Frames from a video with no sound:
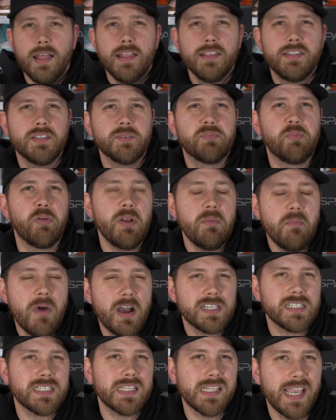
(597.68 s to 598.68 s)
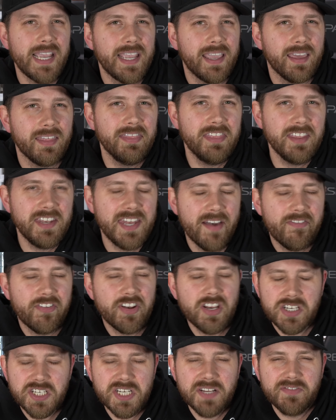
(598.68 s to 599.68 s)
This This is pretty much like the
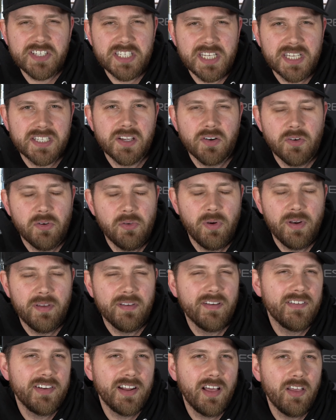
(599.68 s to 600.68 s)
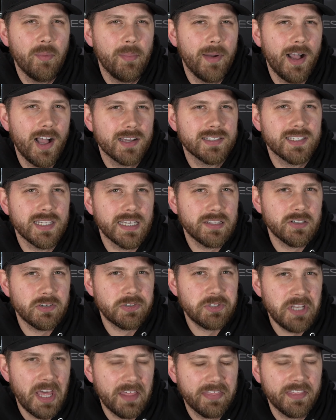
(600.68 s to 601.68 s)
definition of a $625 box. Like
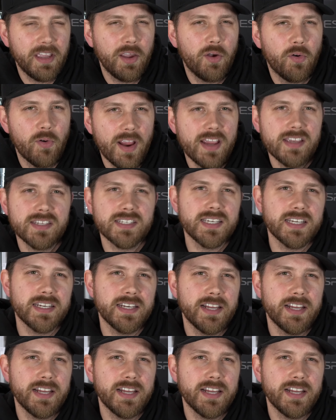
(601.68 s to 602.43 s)
there's nothing crazy in